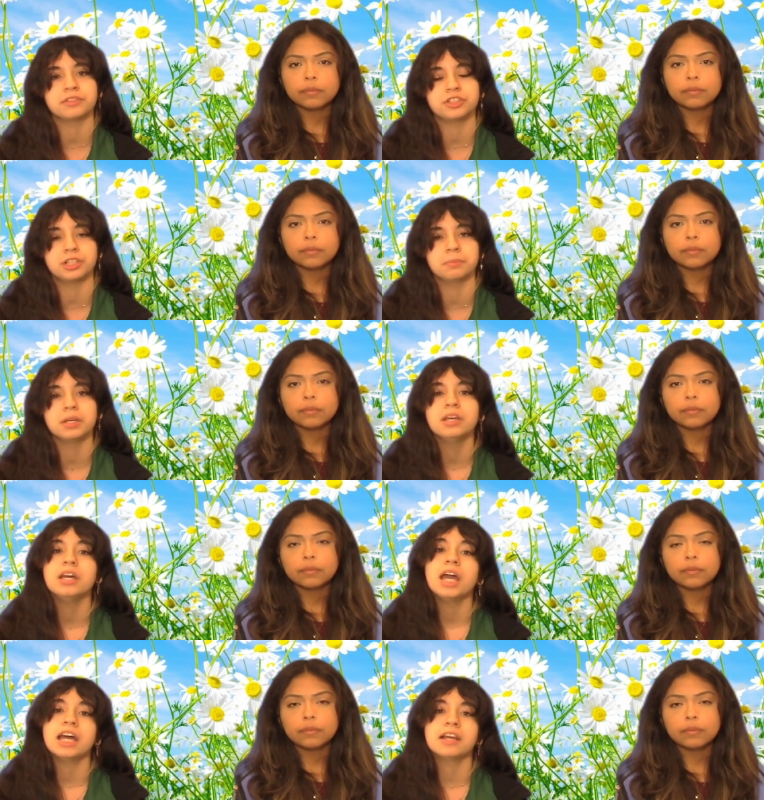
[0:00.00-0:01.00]
Speaker 1: the ship
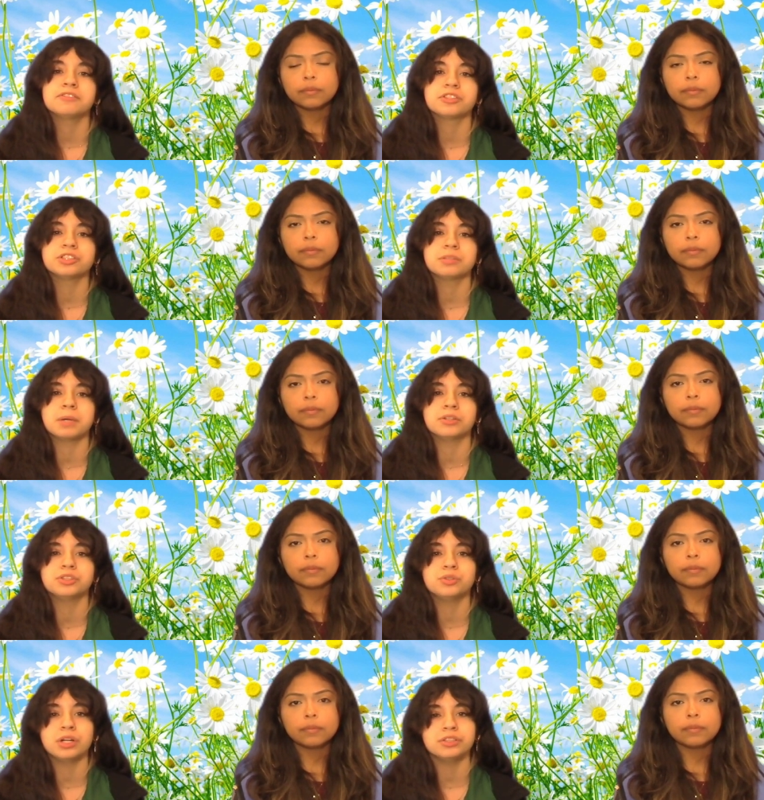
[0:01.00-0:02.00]
and have searched about
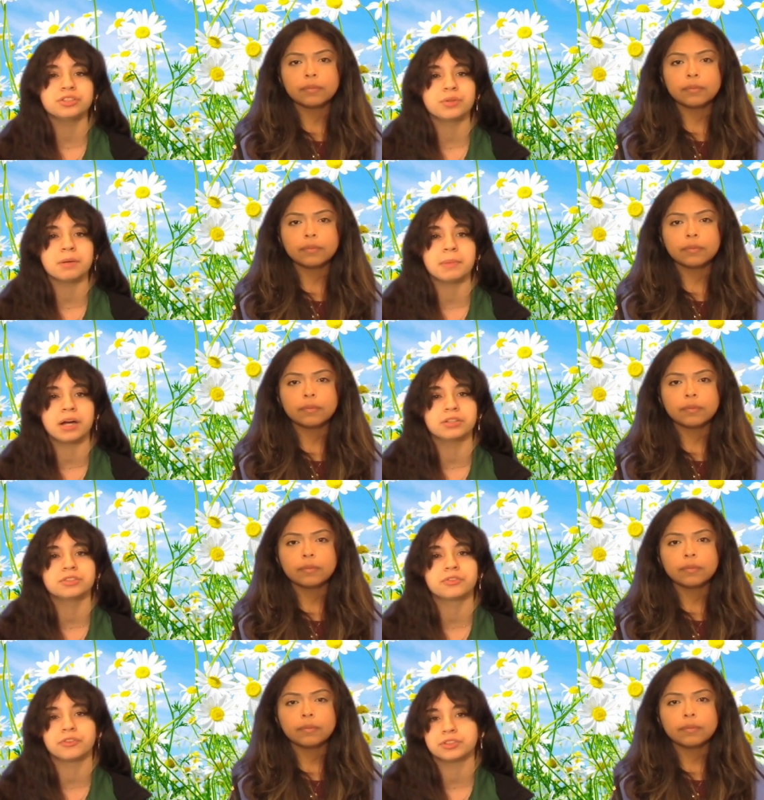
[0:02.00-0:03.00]
200 square miles
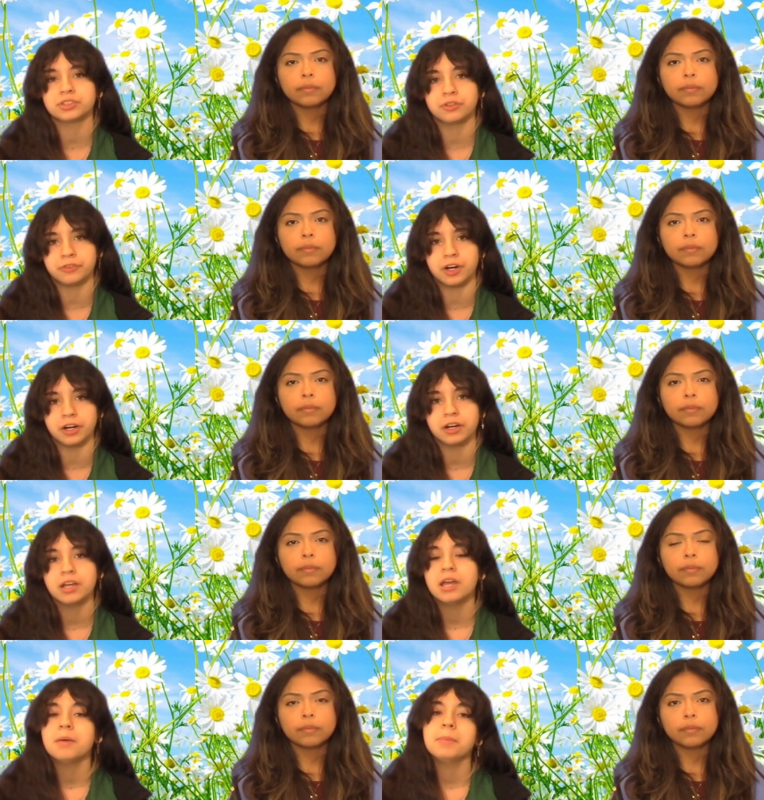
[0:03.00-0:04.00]
for, so far
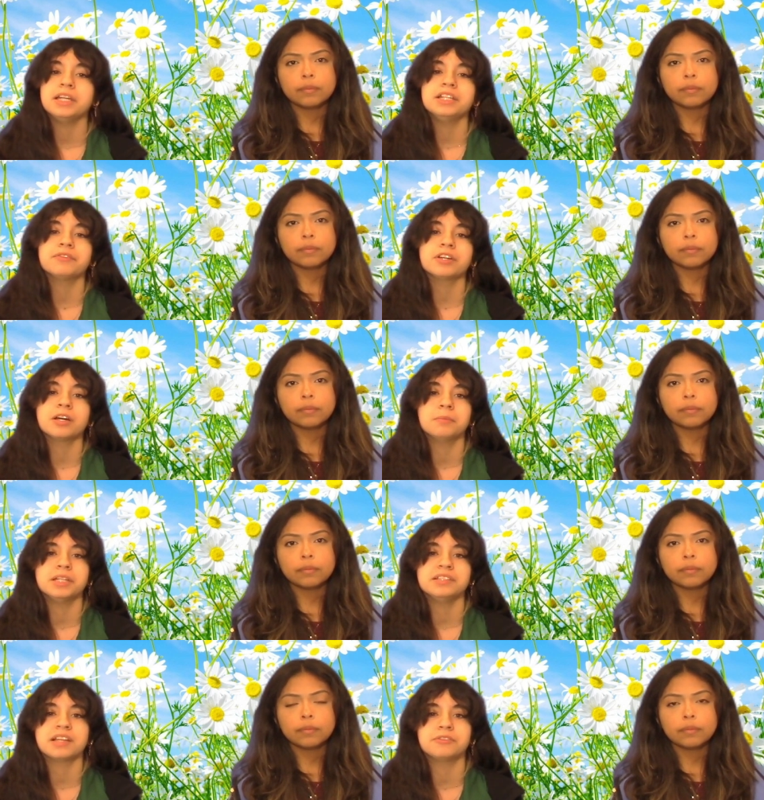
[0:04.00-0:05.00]
far. Many different
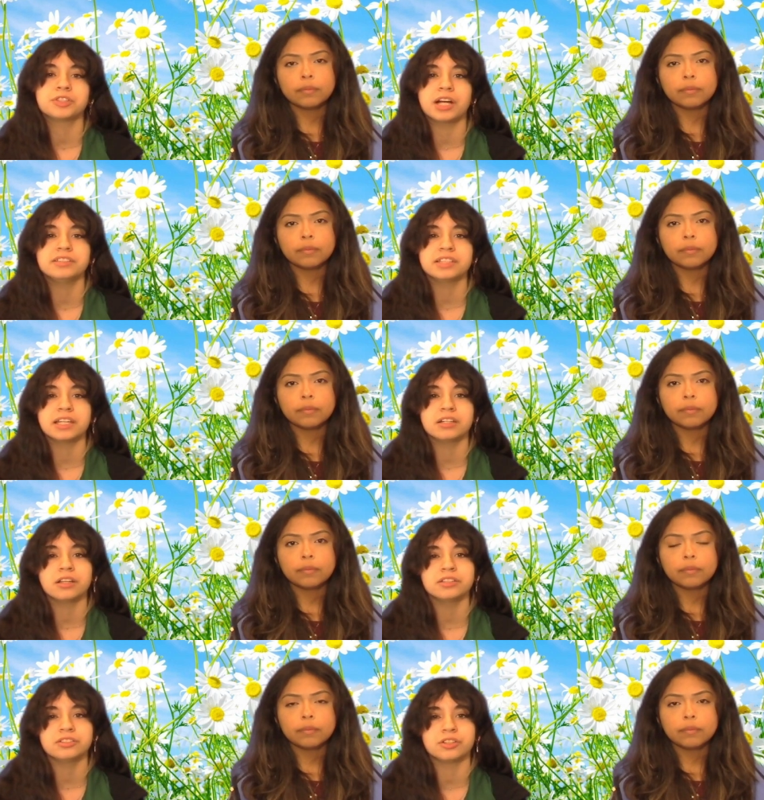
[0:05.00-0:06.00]
companies have tried to get in on
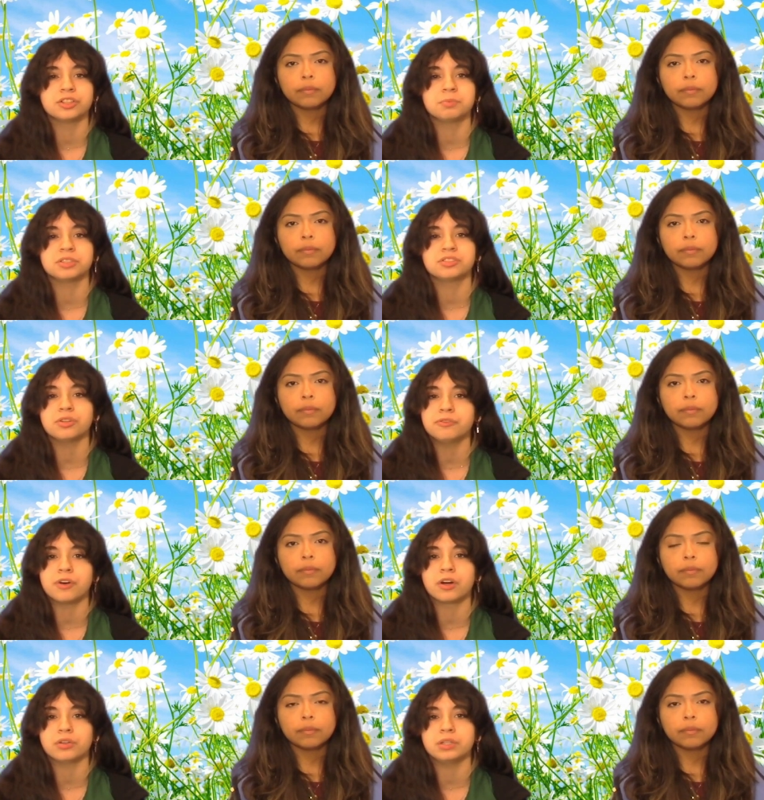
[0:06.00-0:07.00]
the search, but so
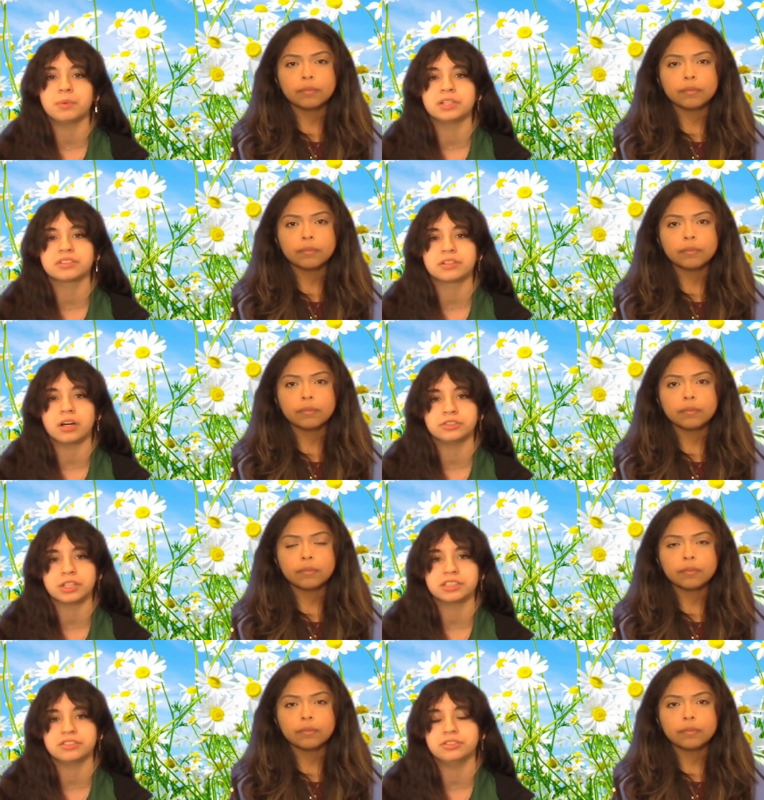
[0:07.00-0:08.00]
far only one is
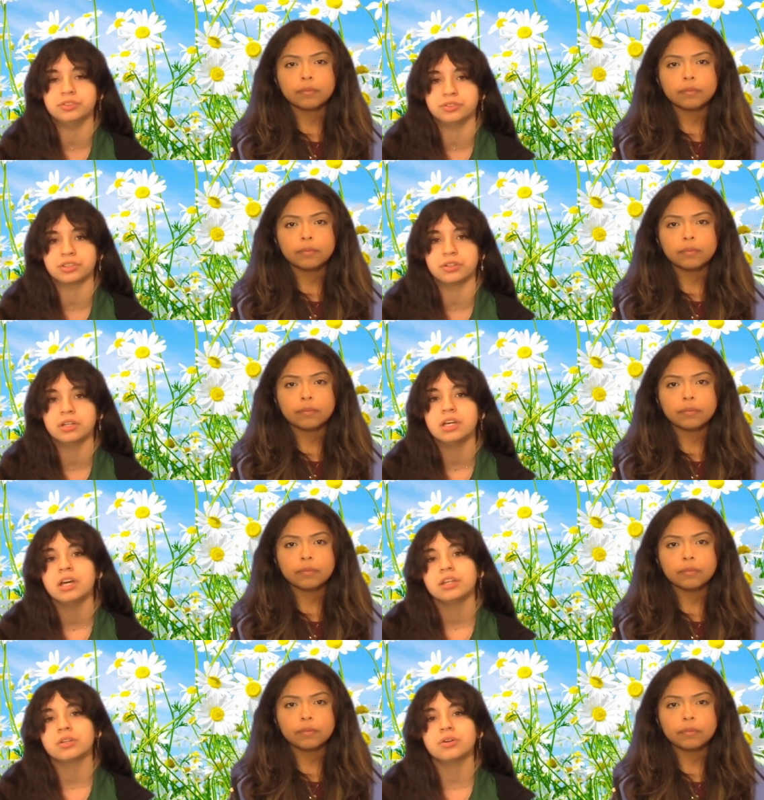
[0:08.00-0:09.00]
contracted to do so.
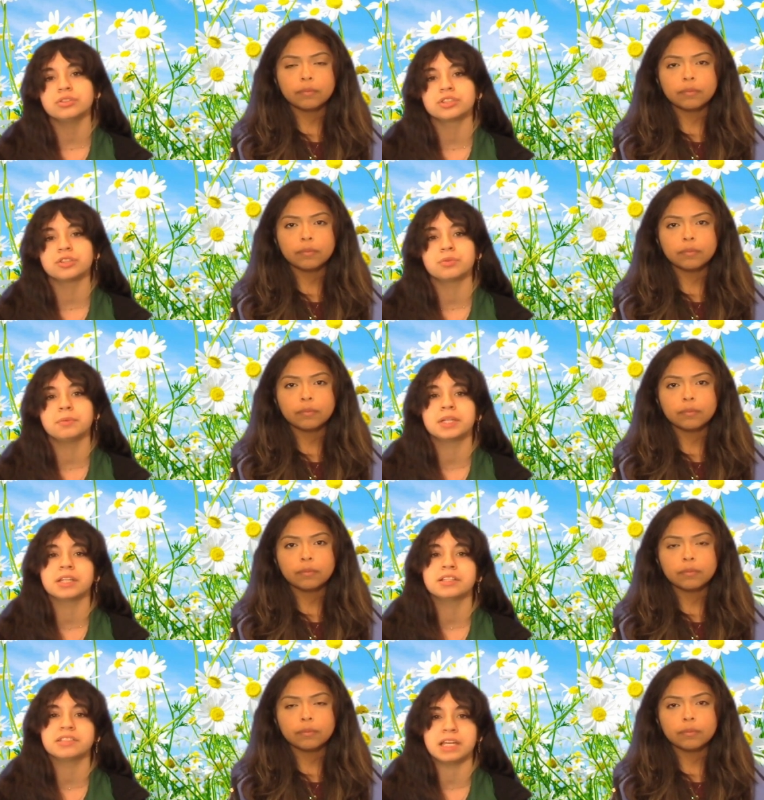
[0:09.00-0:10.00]
The whole search will begin
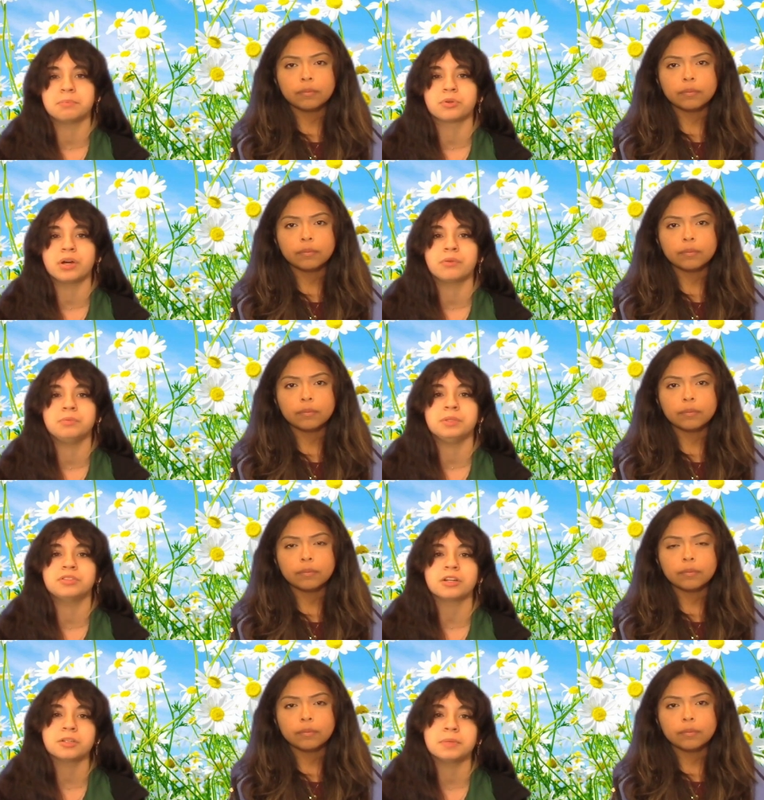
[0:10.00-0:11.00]
this April and will be
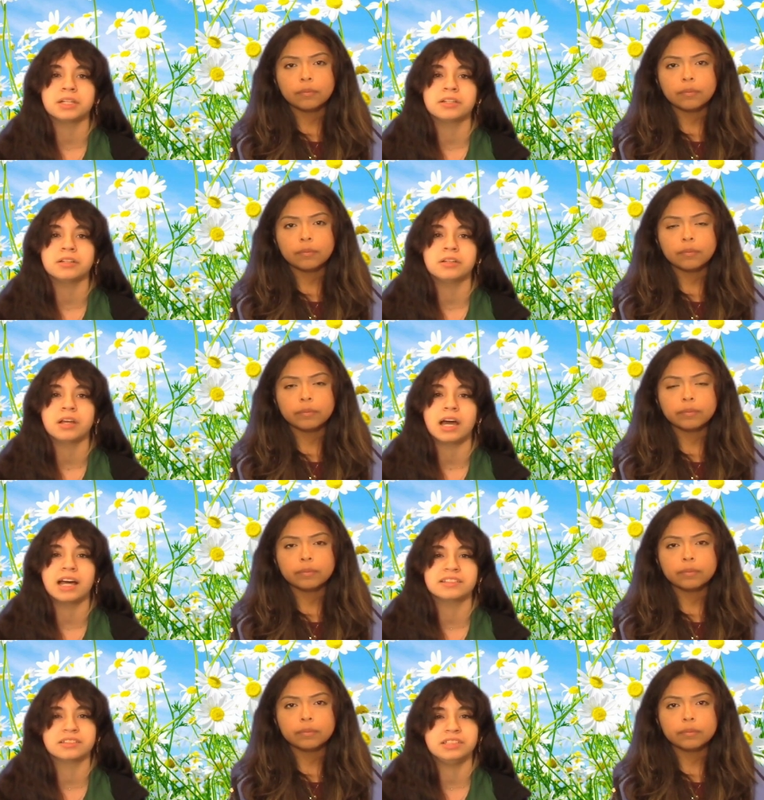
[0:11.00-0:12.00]
documented
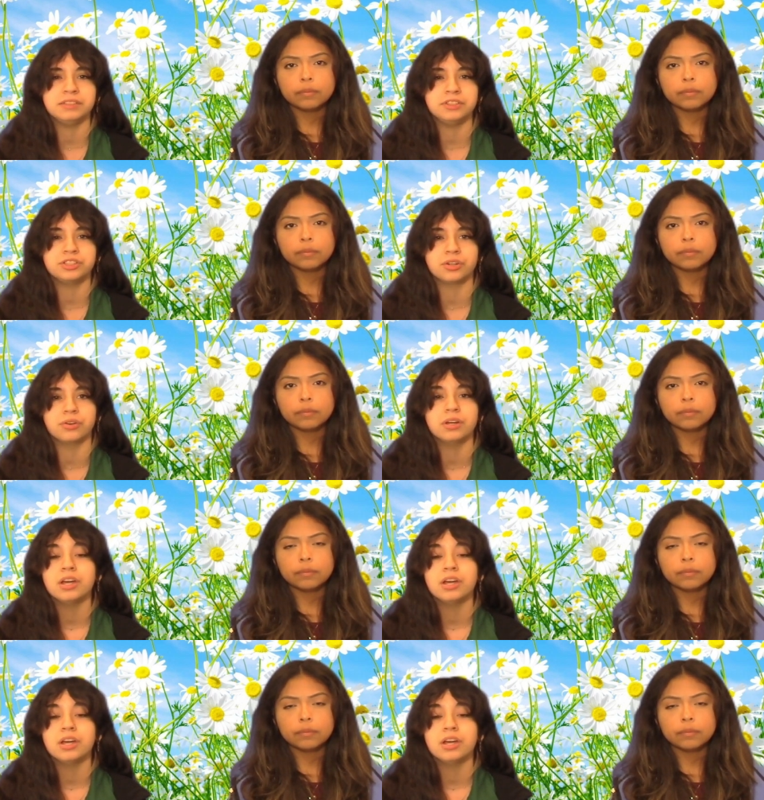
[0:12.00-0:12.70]
as a TV show.